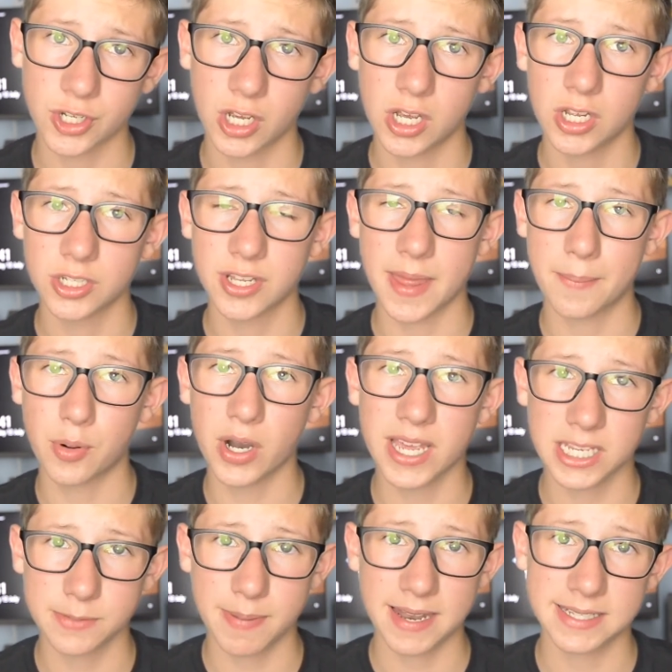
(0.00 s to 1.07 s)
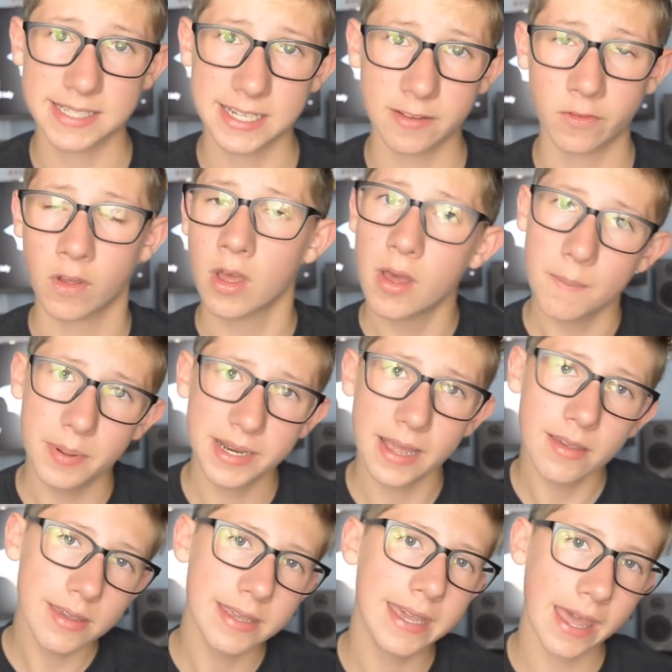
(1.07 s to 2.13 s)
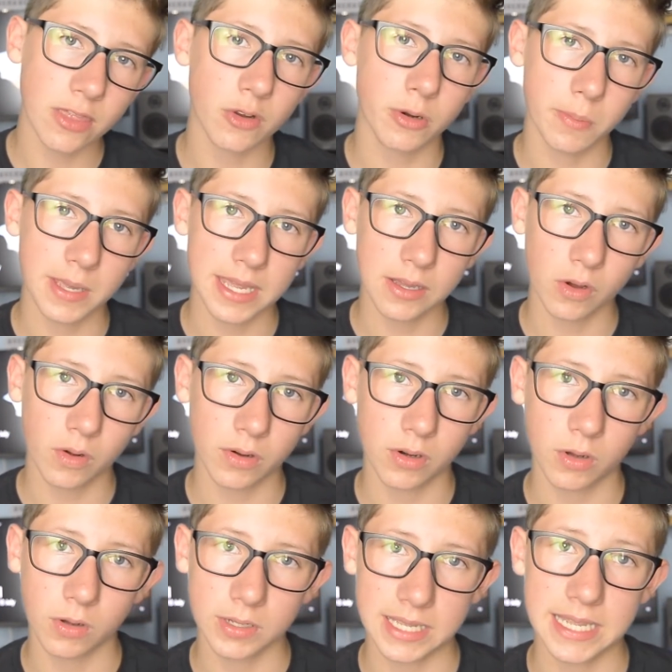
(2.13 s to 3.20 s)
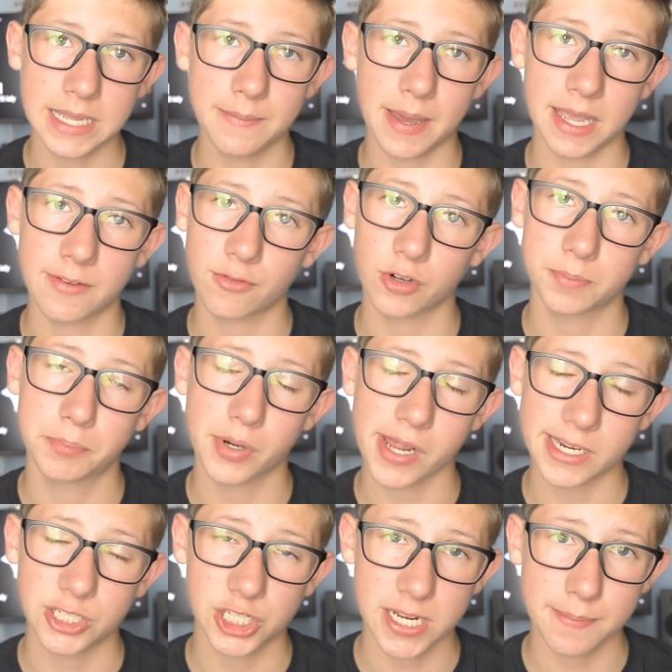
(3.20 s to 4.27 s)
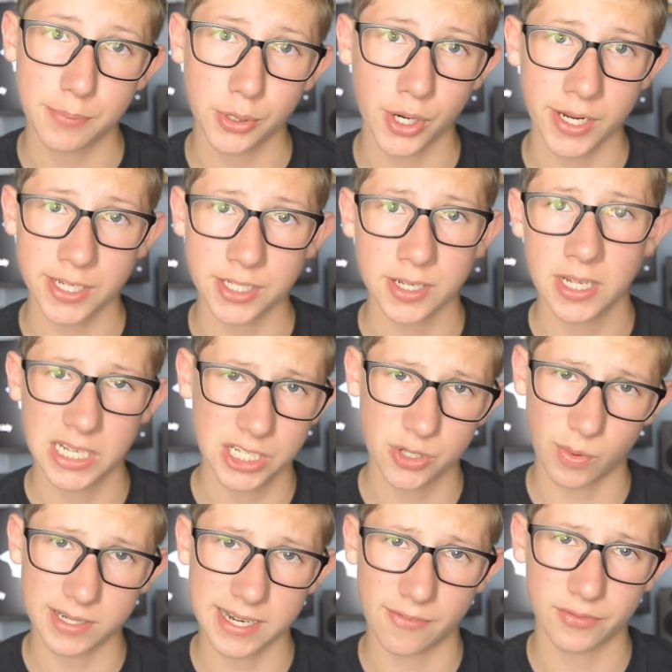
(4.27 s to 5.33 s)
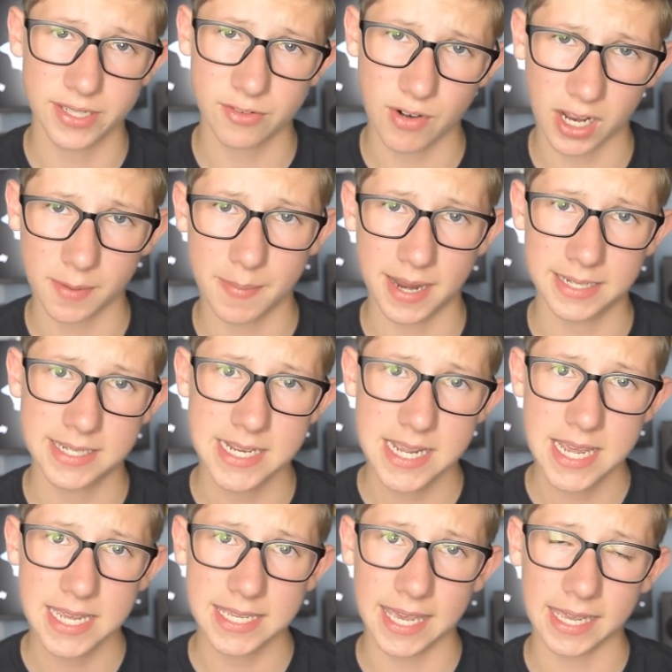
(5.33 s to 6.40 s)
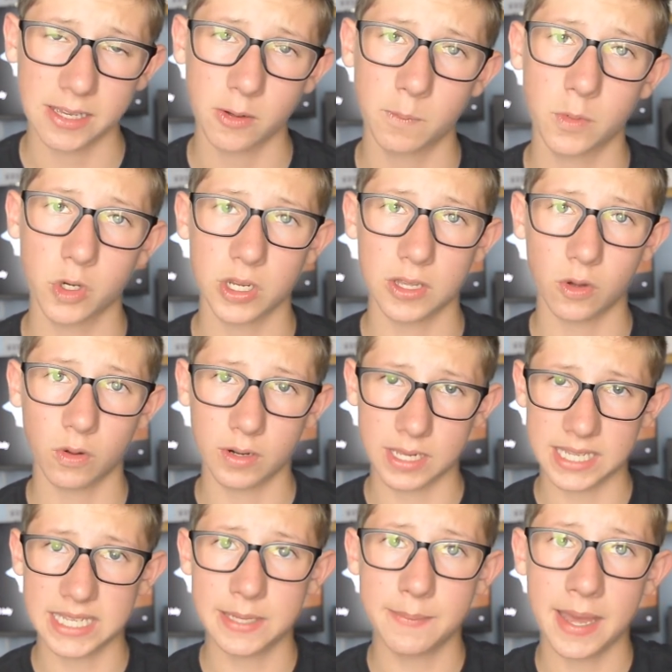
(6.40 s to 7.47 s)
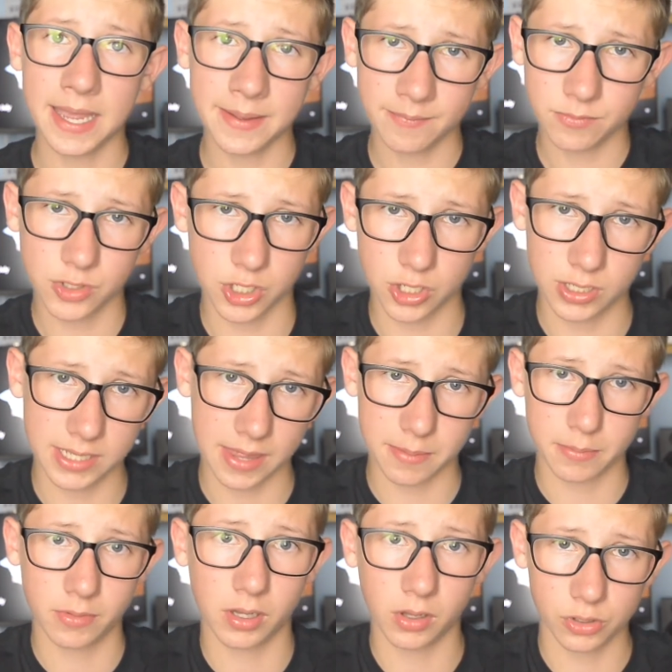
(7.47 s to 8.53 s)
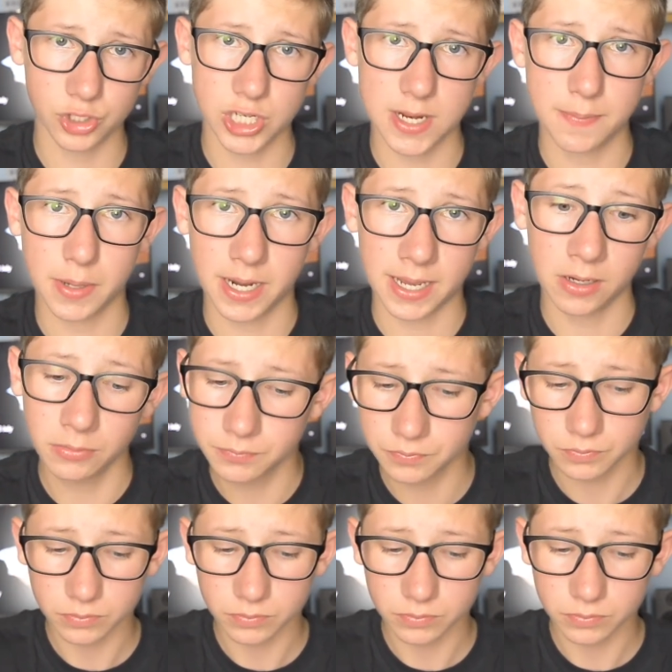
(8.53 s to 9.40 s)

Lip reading: So they're pretty expensive, but now you can get them on eBay for a pretty cheap price, so I definitely recommend getting them on eBay, so you can get them a lot cheaper now,